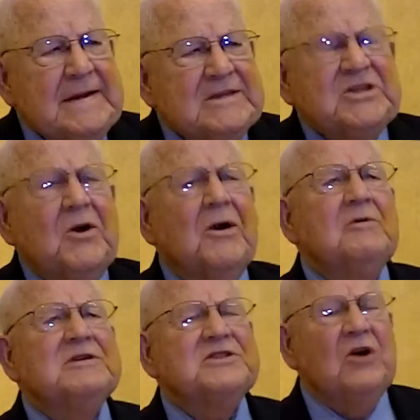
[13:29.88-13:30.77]
A
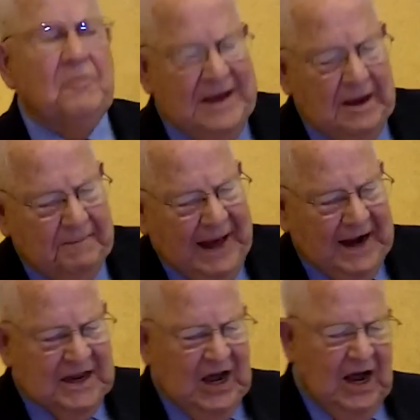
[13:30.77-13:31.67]
story was told me
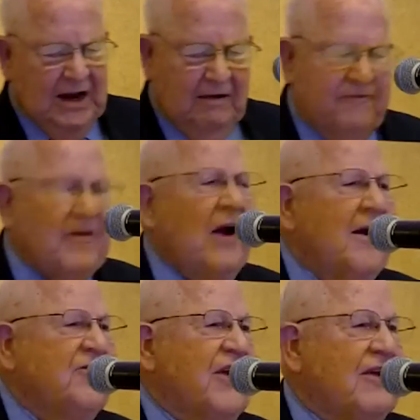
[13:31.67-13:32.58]
about a young and
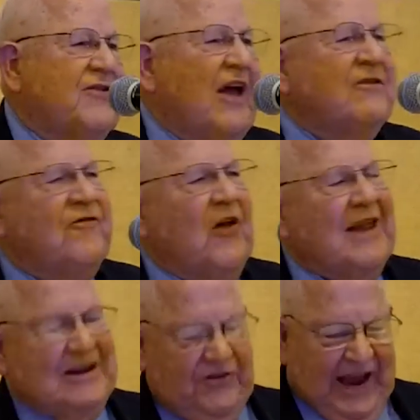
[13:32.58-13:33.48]
very
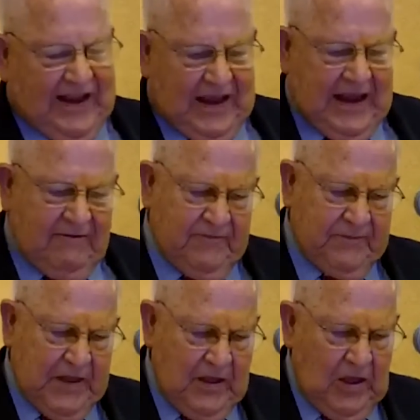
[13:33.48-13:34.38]
successful executive
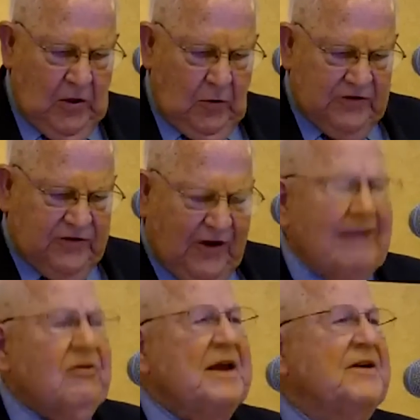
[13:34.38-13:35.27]
who was
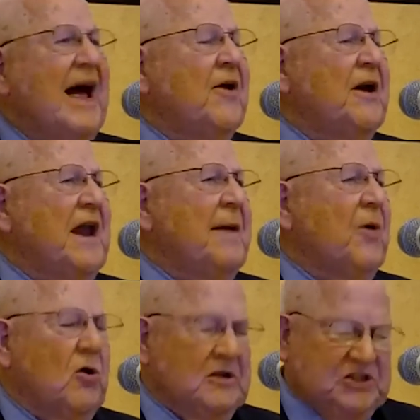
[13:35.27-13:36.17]
traveling down a
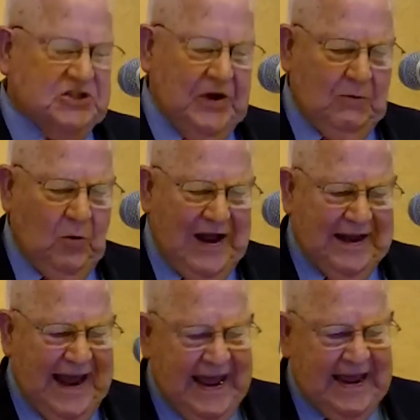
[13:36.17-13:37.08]
neighborhood street
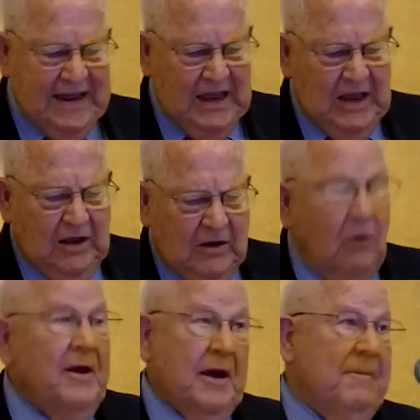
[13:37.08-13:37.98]
one day,
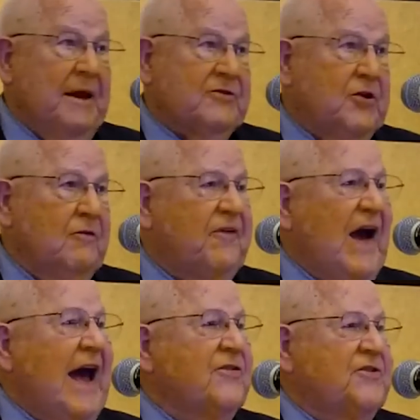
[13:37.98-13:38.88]
going a bit too
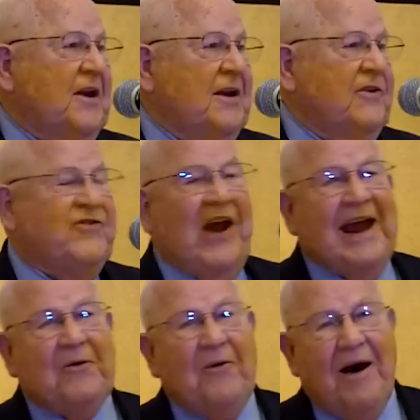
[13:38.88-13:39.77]
fast in his
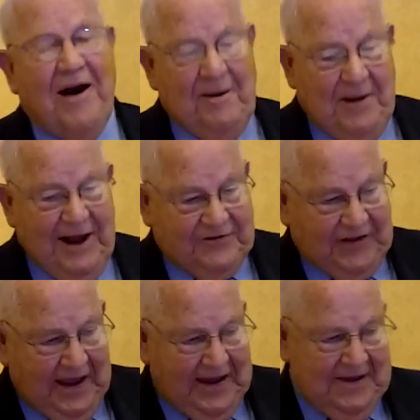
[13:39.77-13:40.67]
Jaguar, I might
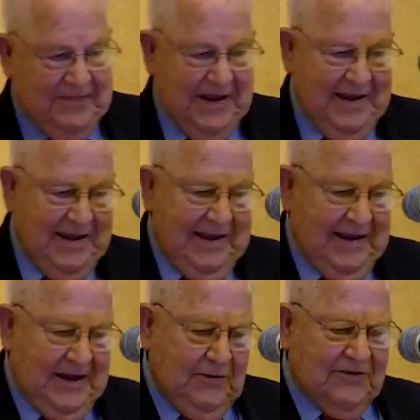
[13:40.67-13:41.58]
say,
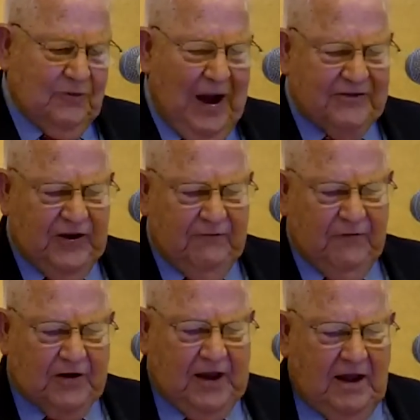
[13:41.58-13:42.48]
and he was watching
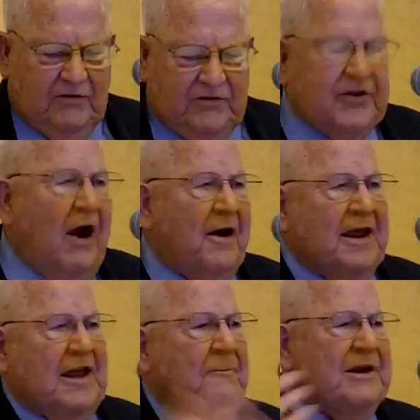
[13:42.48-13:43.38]
for kids
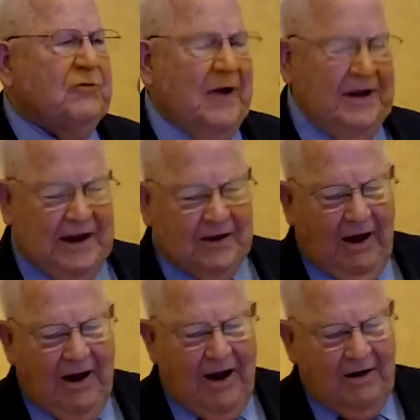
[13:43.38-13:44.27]
darting in between the
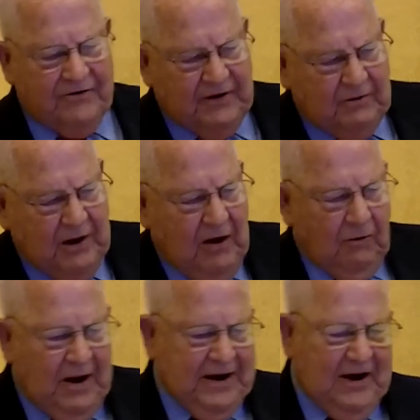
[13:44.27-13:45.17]
cars and
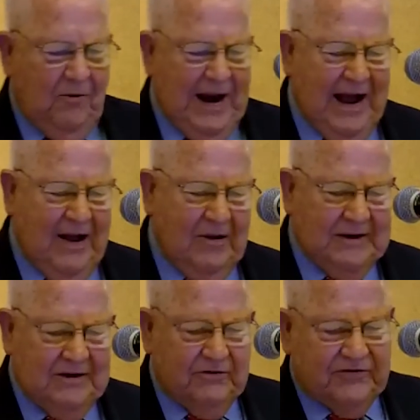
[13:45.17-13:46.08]
running
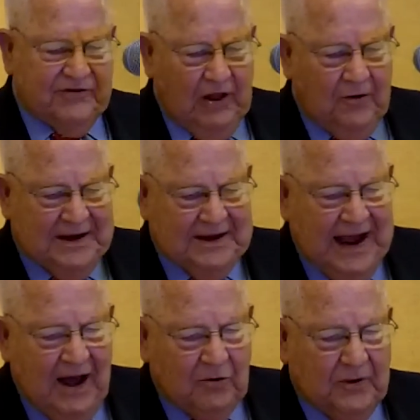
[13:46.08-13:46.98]
around and slowing
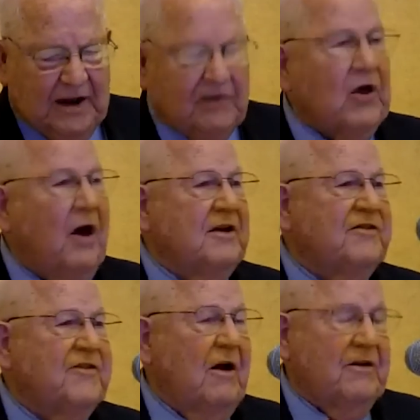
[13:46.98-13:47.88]
down when he thought
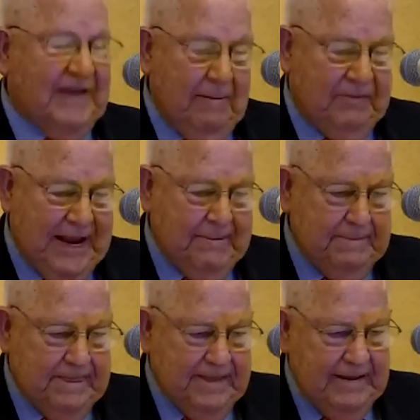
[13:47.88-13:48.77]
he saw
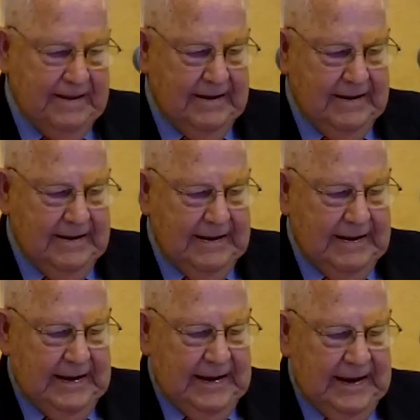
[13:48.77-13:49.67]
something.
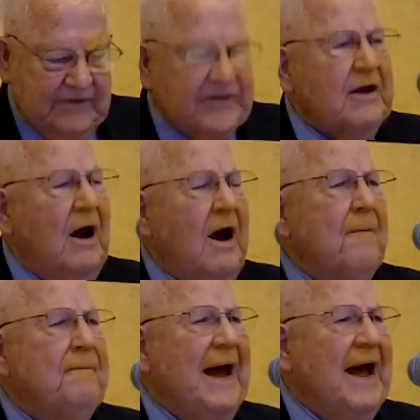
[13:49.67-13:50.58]
As the
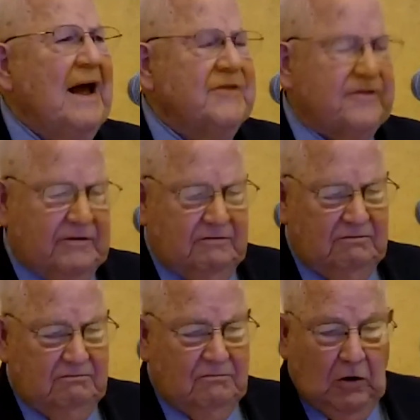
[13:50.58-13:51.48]
car passed,
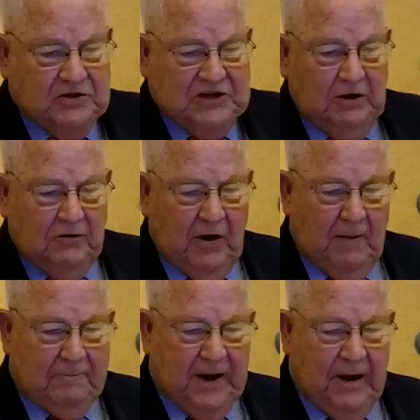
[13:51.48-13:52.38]
no children
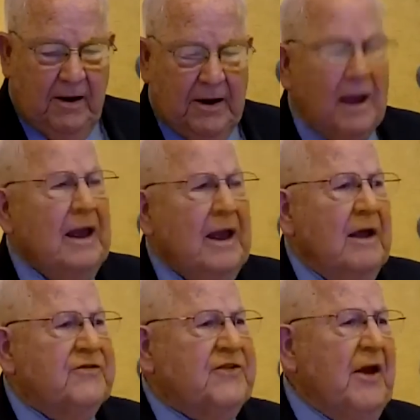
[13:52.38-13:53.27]
appeared.
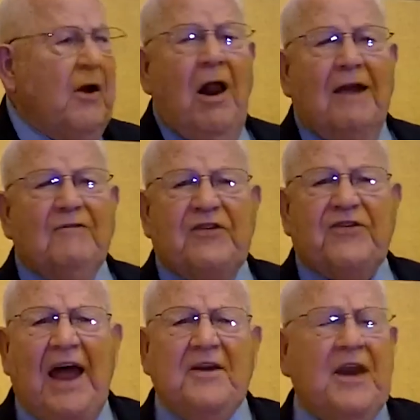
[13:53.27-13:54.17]
Instead, all of a
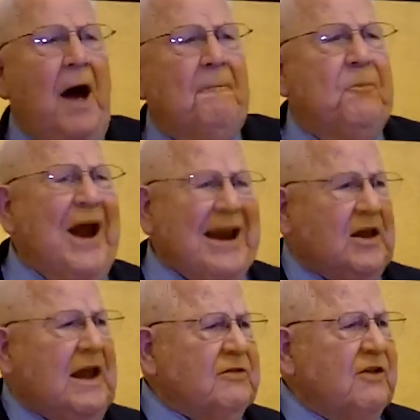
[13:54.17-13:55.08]
sudden, a
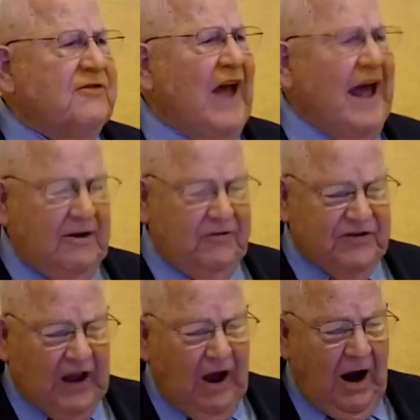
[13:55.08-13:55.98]
brick hit the side of
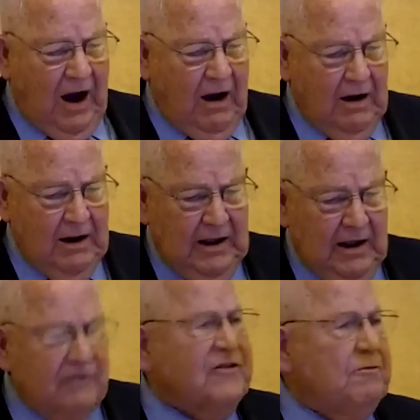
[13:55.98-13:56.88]
his car
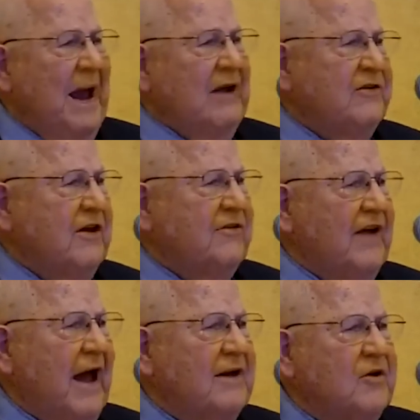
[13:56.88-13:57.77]
and smashed the
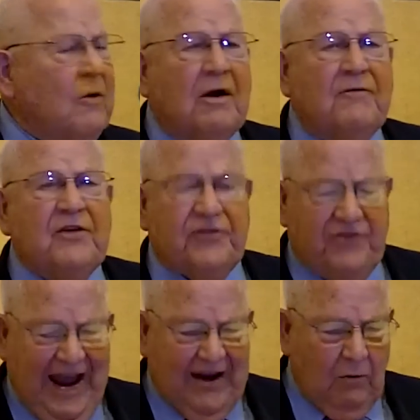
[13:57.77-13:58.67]
side door of his
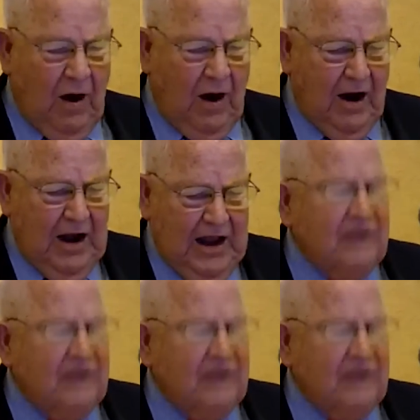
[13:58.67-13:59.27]
Jaguar.